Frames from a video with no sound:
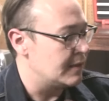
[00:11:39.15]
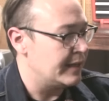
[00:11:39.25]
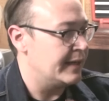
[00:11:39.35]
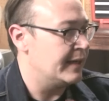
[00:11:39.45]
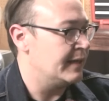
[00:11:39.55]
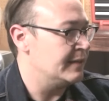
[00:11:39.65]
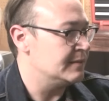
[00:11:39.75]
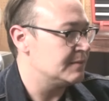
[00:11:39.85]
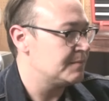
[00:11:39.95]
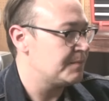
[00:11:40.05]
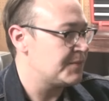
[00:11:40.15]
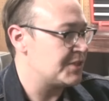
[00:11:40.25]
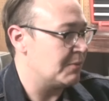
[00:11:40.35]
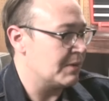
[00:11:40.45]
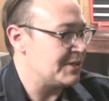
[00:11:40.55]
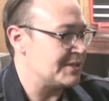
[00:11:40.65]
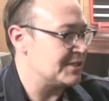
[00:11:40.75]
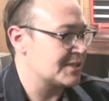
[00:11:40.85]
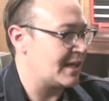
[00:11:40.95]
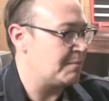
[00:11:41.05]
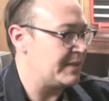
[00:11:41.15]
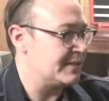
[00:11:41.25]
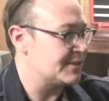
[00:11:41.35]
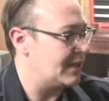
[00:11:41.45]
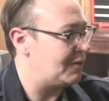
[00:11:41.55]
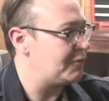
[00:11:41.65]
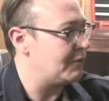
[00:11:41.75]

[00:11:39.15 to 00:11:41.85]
and shit where you can just kind of be yourself